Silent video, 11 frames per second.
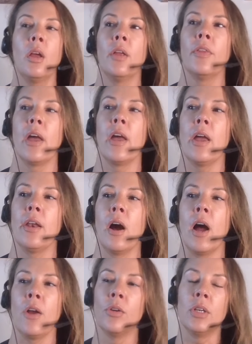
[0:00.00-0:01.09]
then
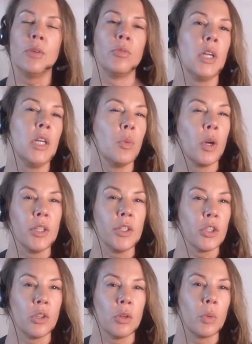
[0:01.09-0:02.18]
I only really want to
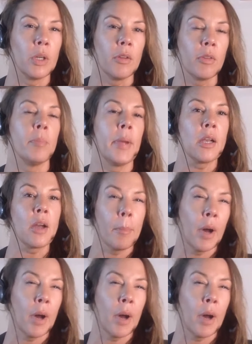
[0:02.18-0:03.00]
deal with makeup